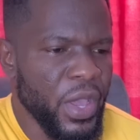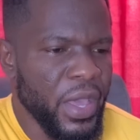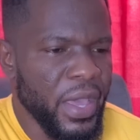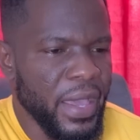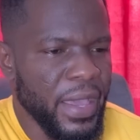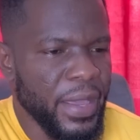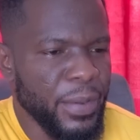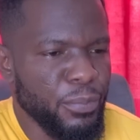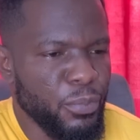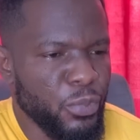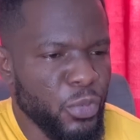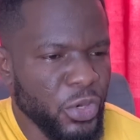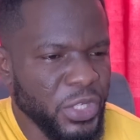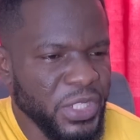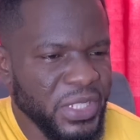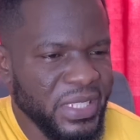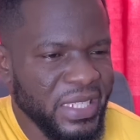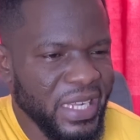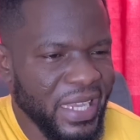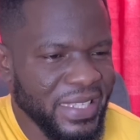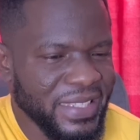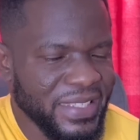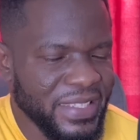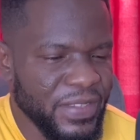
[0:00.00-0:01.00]
and
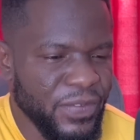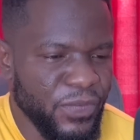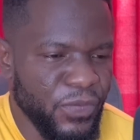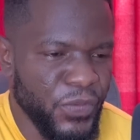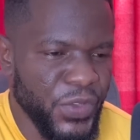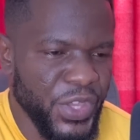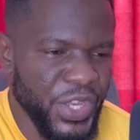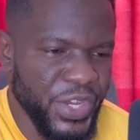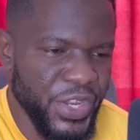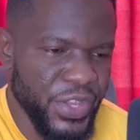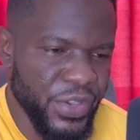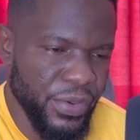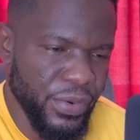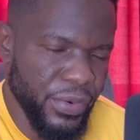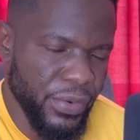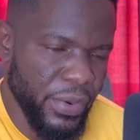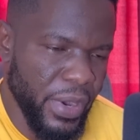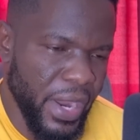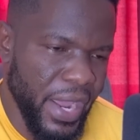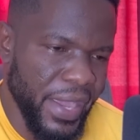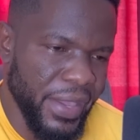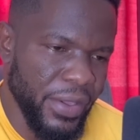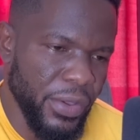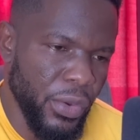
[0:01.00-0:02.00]
productive video
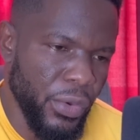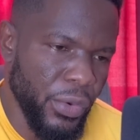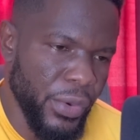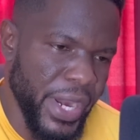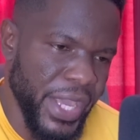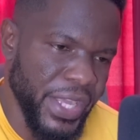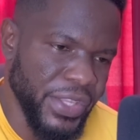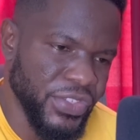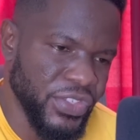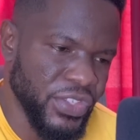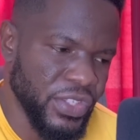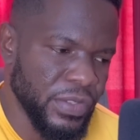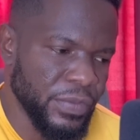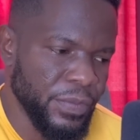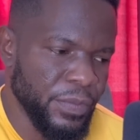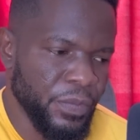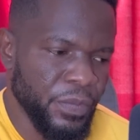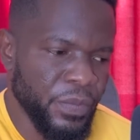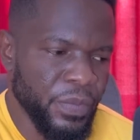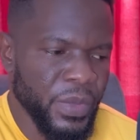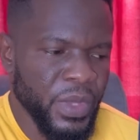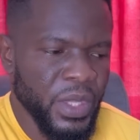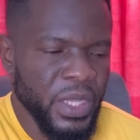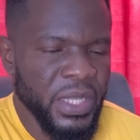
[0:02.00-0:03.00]
right great
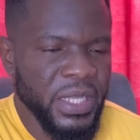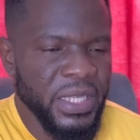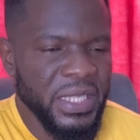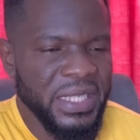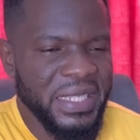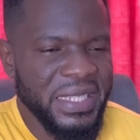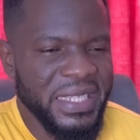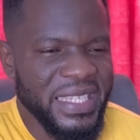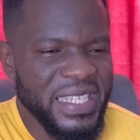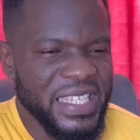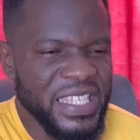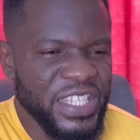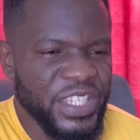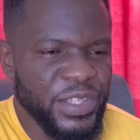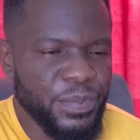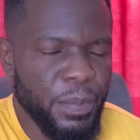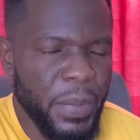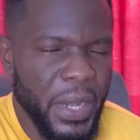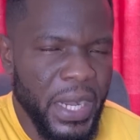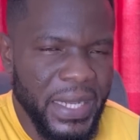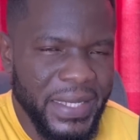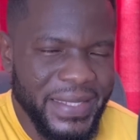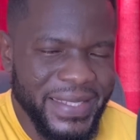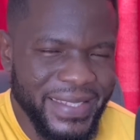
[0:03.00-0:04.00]
this
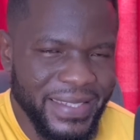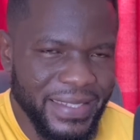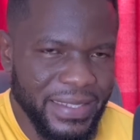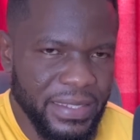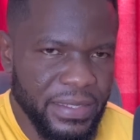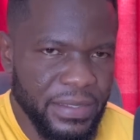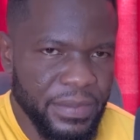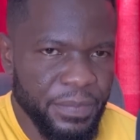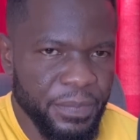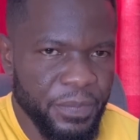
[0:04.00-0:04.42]
person